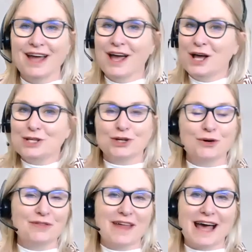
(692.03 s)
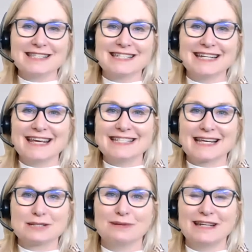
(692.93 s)
So that's today's
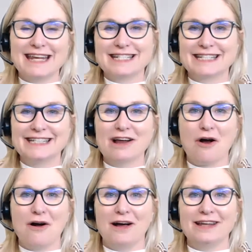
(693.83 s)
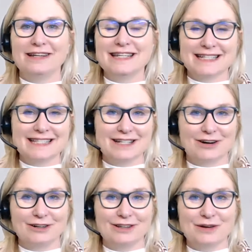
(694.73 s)
explanation on DSCR
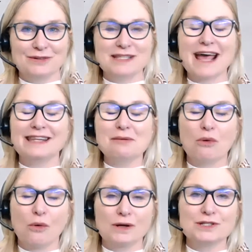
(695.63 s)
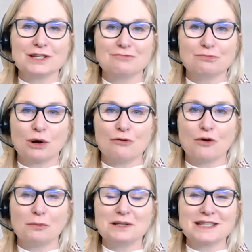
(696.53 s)
loans and the importance of pro
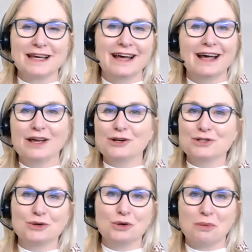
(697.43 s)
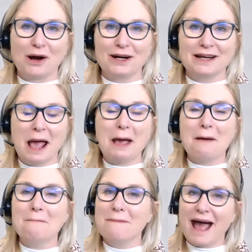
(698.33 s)
formas. Here's the cool part.
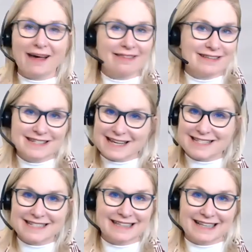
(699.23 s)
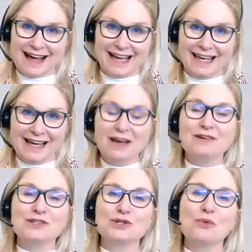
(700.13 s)
Math doesn't lie.
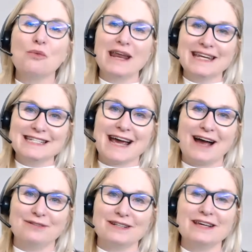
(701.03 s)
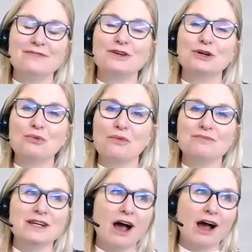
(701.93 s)
So when in doubt, if you're
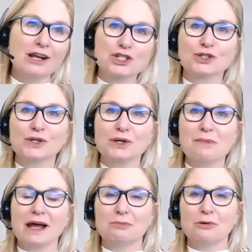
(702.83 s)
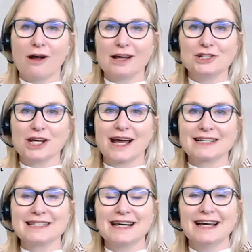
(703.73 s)
not sure about a project
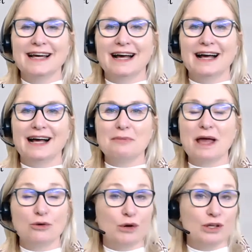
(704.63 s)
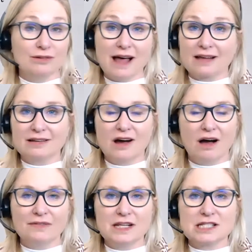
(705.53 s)
or you lack the
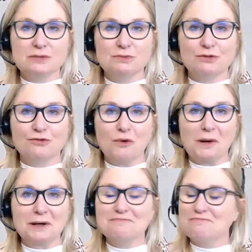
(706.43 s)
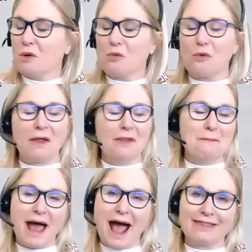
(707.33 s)
confidence to move forward, run the
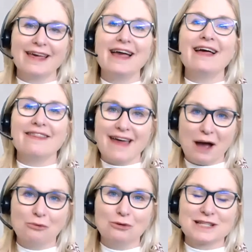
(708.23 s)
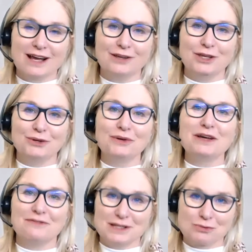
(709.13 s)
math. That will tell you if
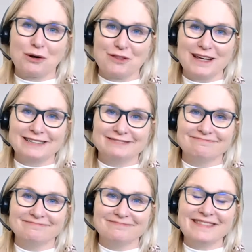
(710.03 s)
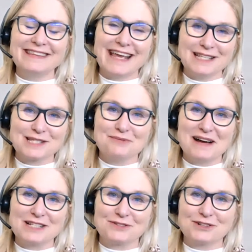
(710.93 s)
it's worth it. Thanks so much
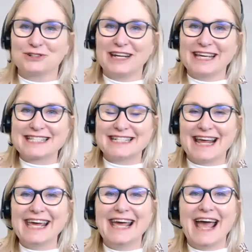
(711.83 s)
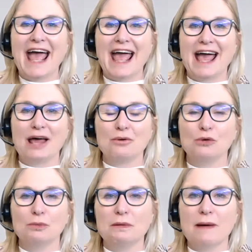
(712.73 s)
for joining us today, and we'll be
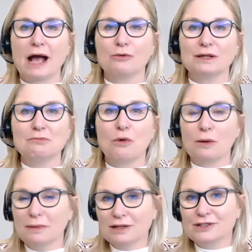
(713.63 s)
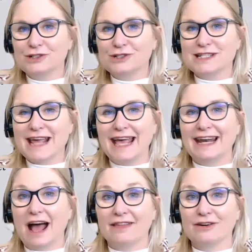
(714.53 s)
back with more builders and
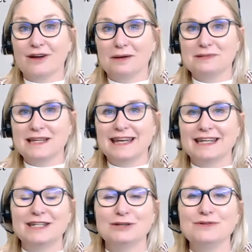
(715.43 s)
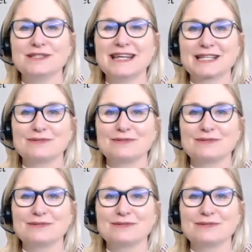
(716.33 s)
other updated news next week.